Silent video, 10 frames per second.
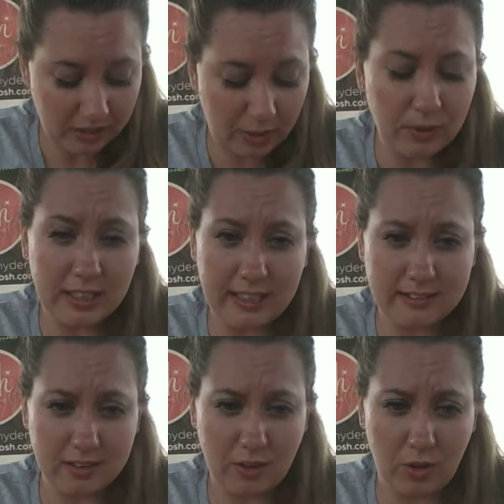And when the kids
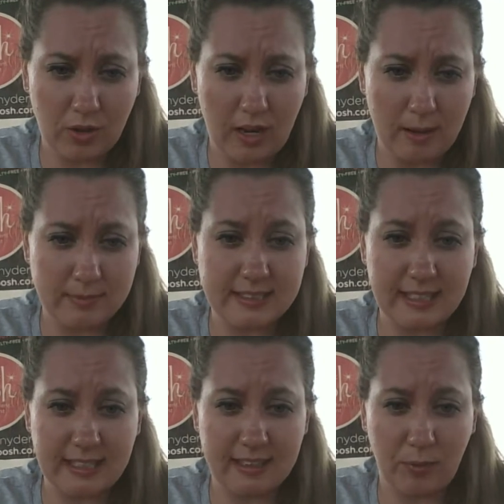are
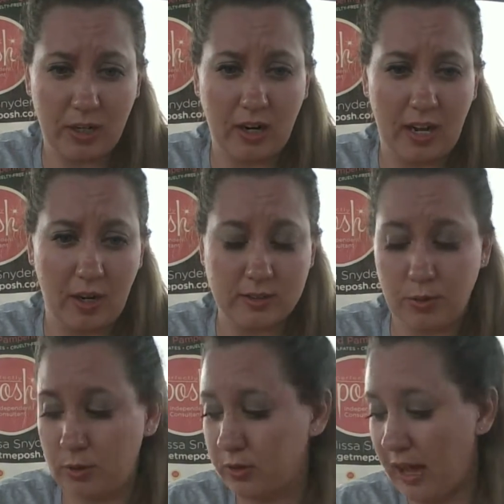sick in the winter, I also
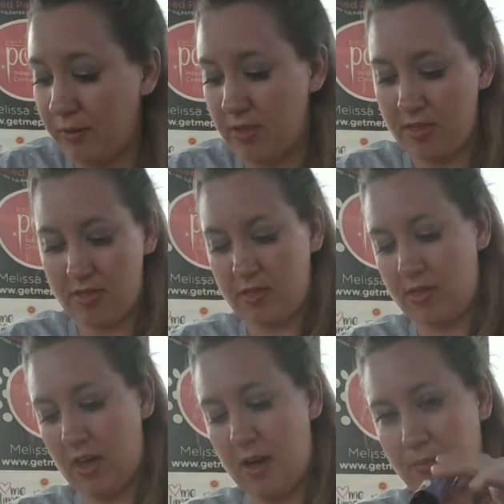will do that
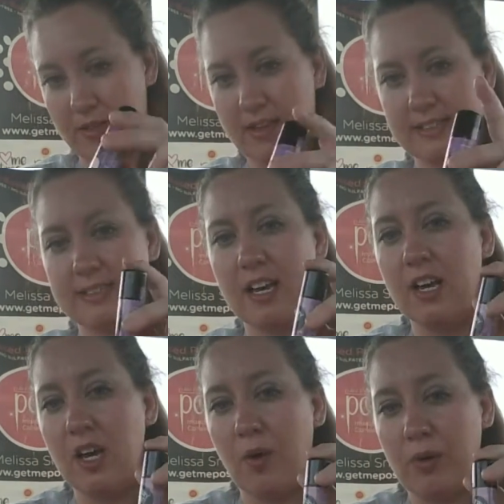with this.
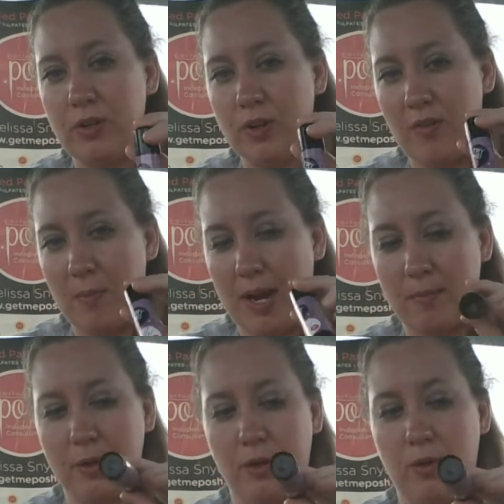We do have a
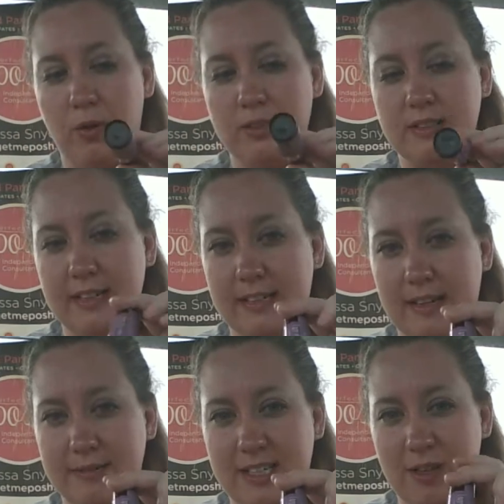Pamper Your Cold stick that
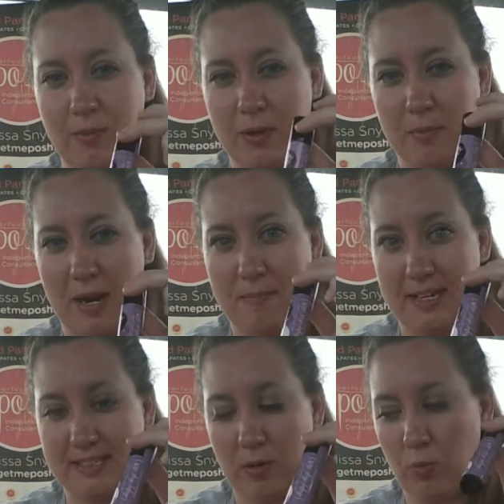comes out in the winter, but I
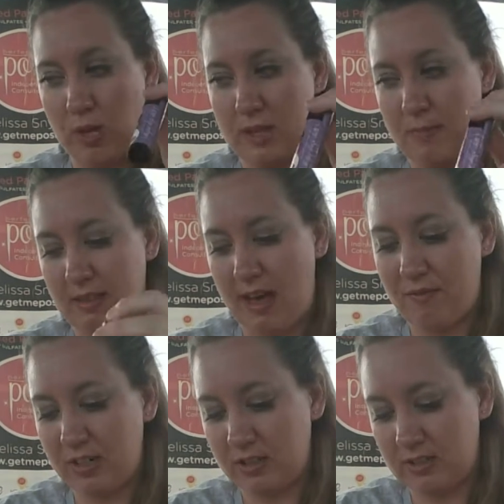mix it with my
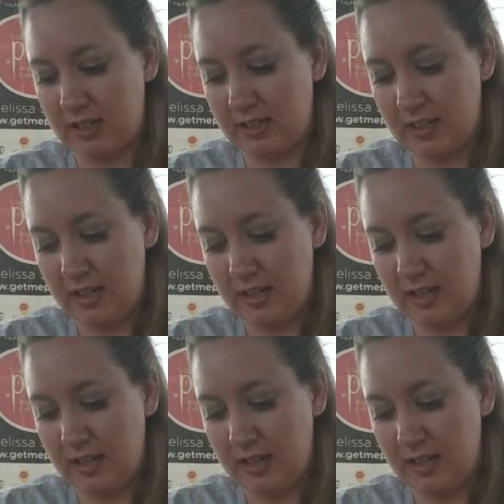lavender stick,